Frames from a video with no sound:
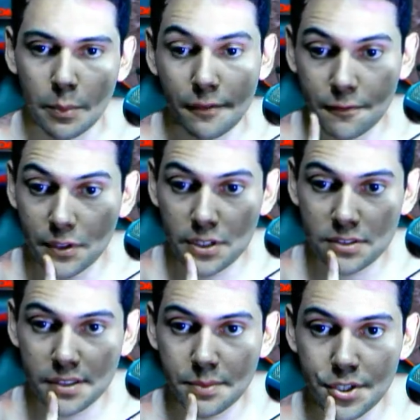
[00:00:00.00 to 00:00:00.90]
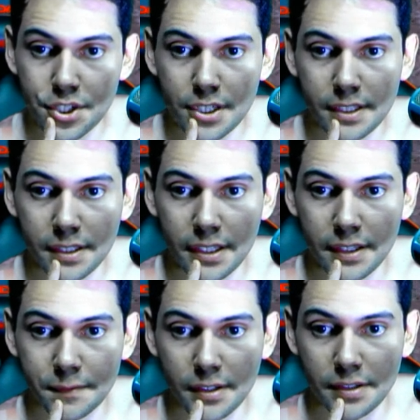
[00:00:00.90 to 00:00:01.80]
But first let me check
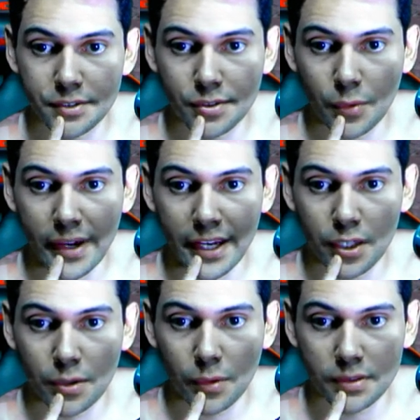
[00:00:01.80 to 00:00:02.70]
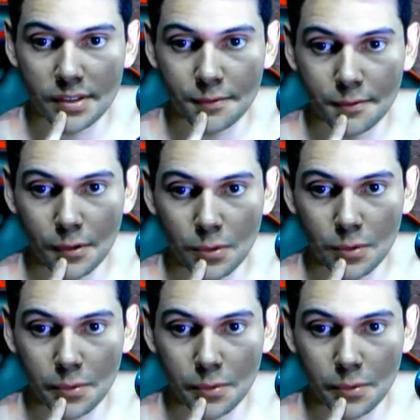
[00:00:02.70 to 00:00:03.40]
if there's no echo on the phone.